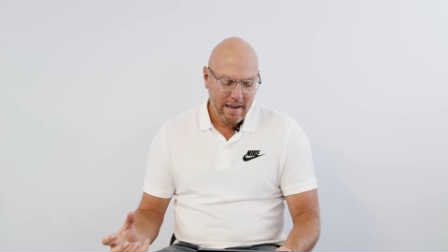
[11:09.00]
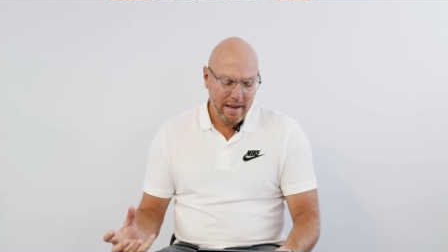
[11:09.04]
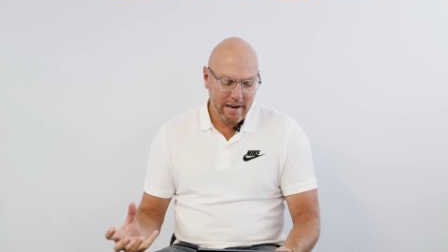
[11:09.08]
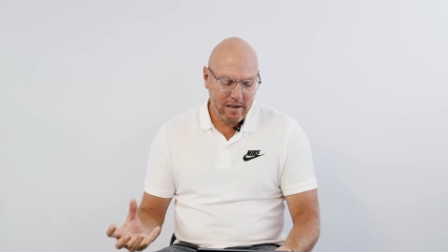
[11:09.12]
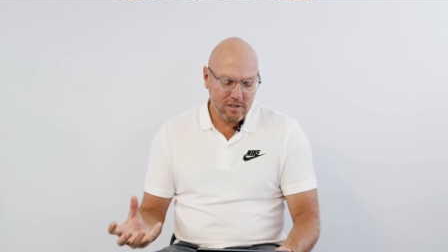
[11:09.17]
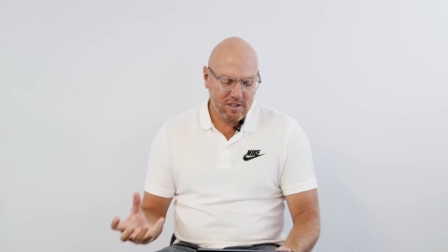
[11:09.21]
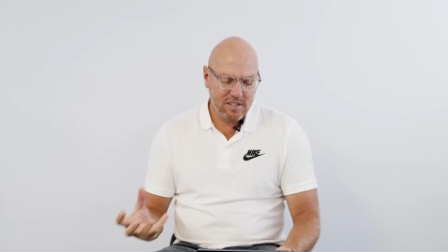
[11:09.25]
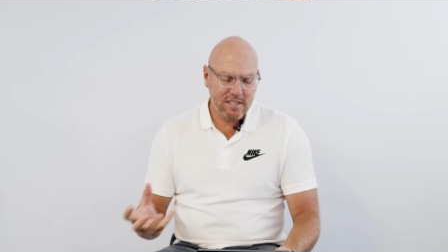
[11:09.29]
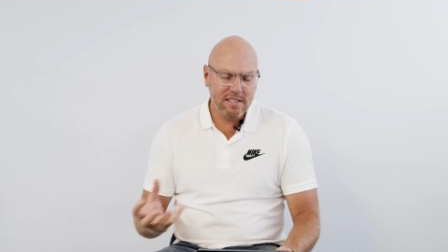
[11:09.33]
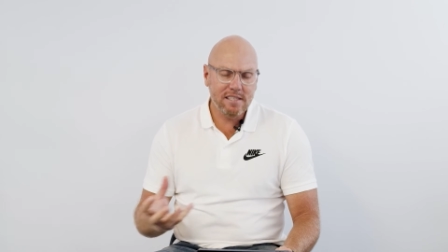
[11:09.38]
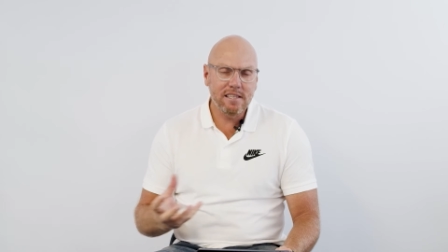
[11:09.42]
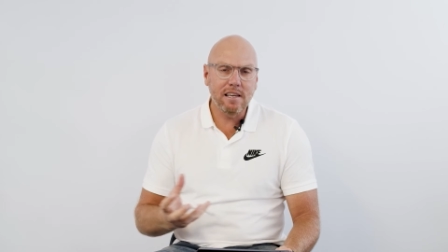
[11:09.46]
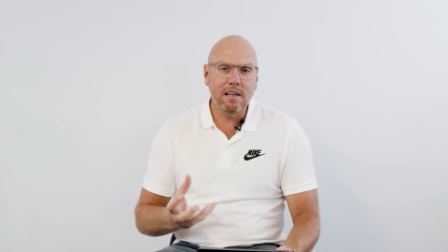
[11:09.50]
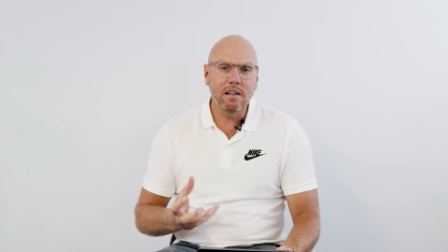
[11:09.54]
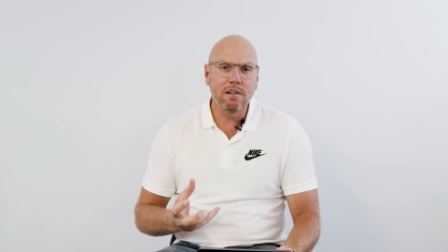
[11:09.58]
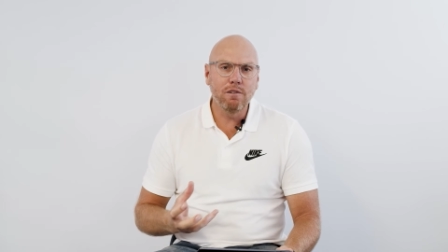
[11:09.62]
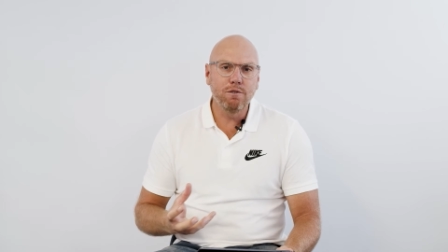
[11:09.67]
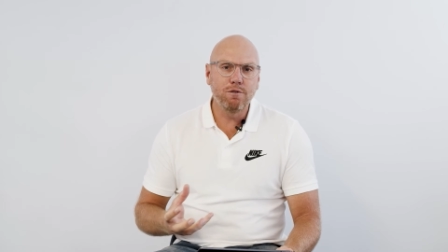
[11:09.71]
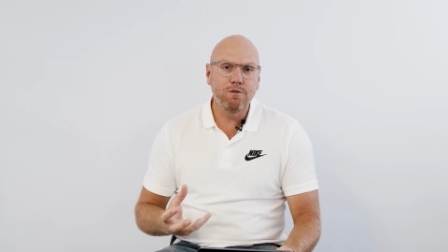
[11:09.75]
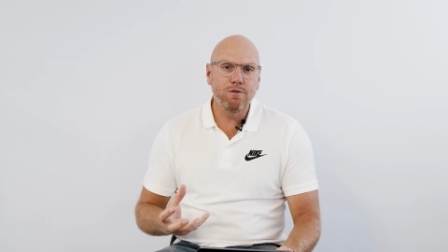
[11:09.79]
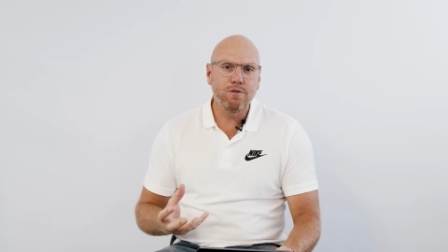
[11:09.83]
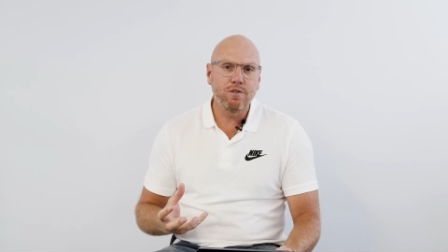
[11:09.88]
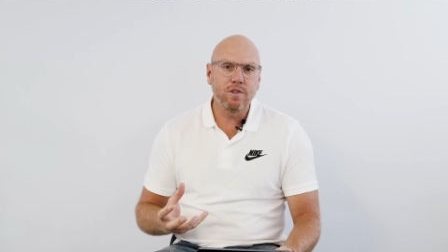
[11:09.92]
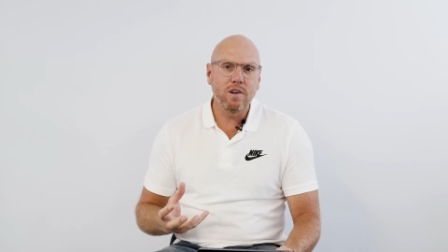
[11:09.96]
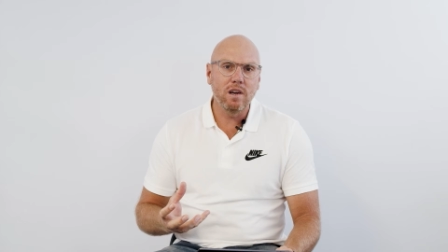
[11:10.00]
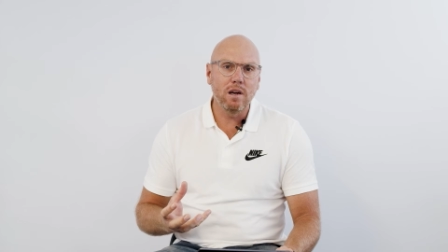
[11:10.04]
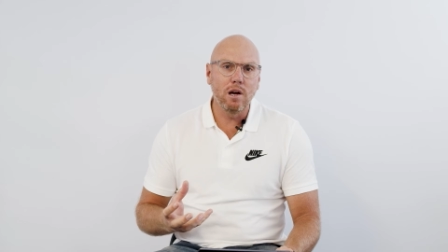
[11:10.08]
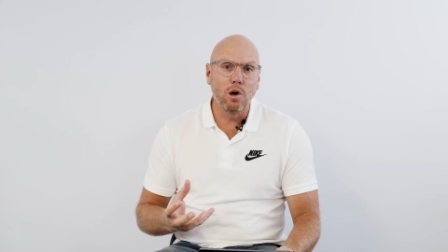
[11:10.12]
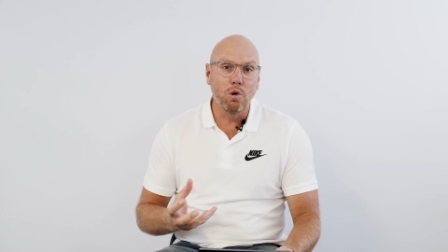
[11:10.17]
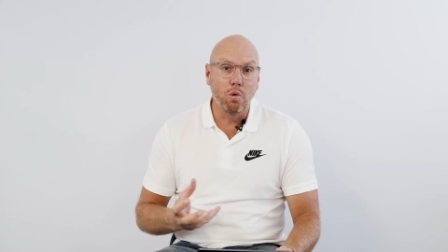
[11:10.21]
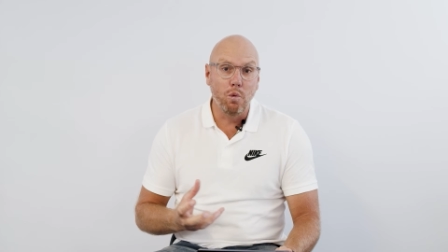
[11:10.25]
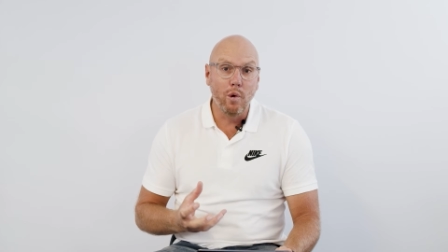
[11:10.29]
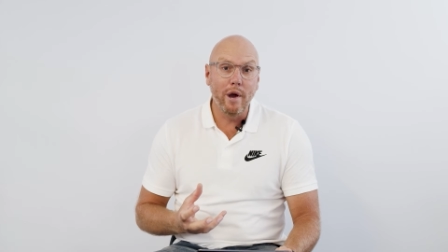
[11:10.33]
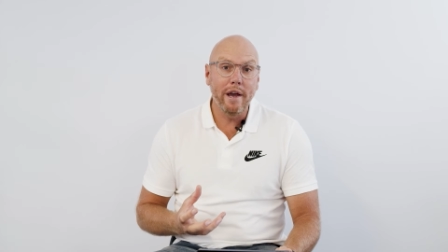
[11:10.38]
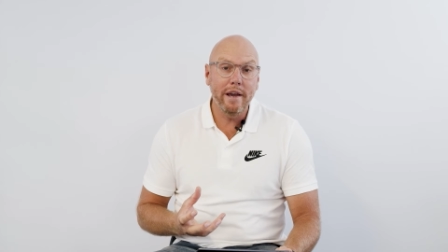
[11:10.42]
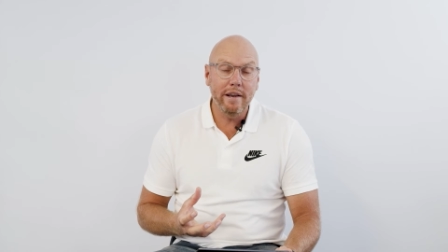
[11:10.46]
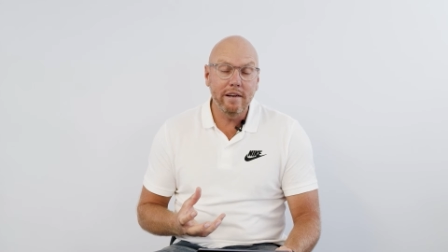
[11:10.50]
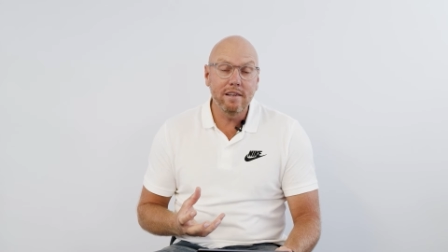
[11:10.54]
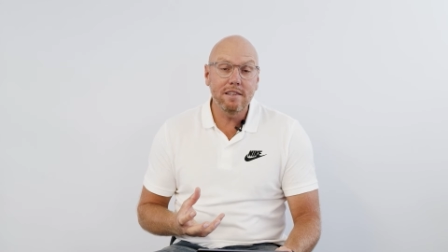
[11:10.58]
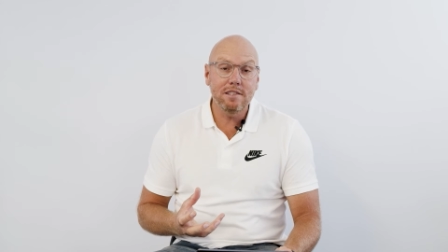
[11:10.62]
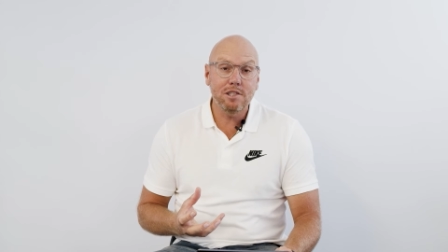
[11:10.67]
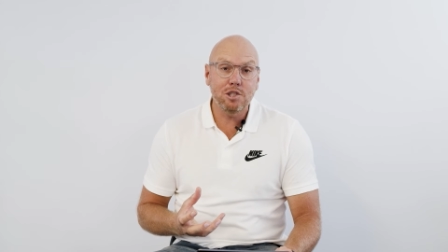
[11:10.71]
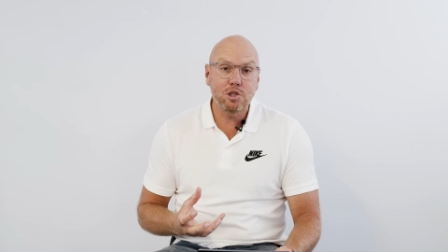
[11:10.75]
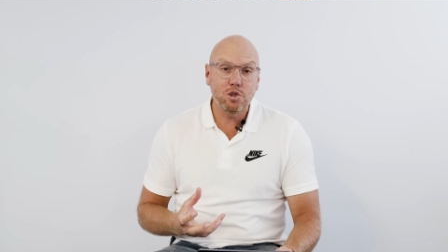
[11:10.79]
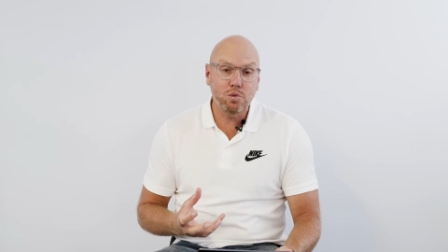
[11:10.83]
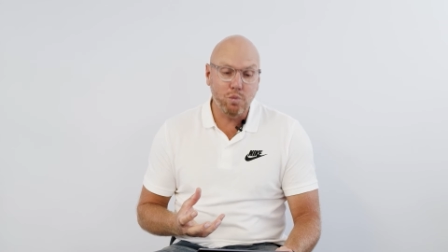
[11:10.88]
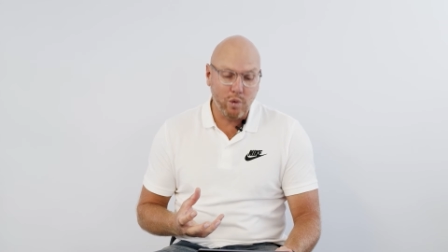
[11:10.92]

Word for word: our self awareness,